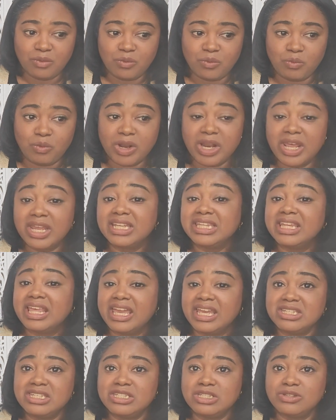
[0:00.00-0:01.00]
What I'd
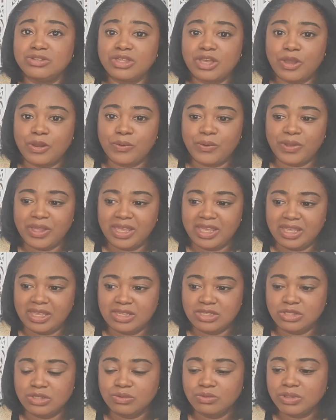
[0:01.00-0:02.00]
like to do though
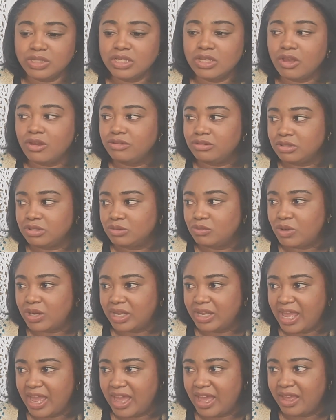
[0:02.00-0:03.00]
is to really go through what I
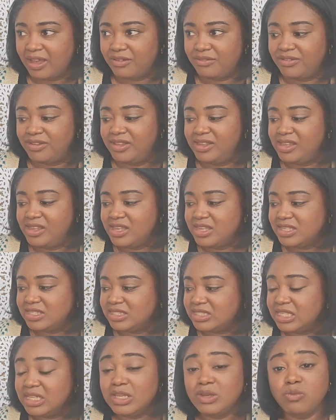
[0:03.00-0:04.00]
have,
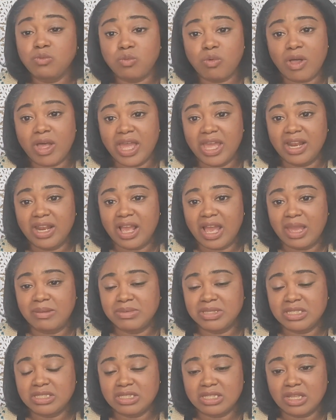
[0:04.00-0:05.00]
see what I'm
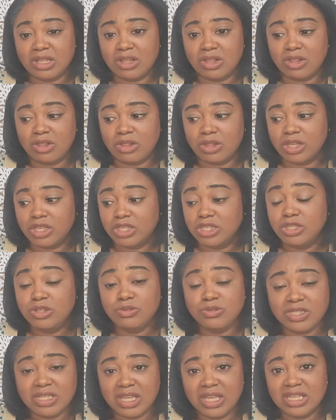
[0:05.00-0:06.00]
still
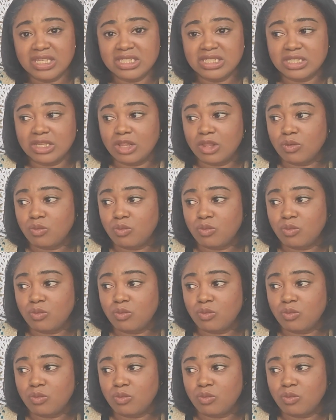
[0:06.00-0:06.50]
using, see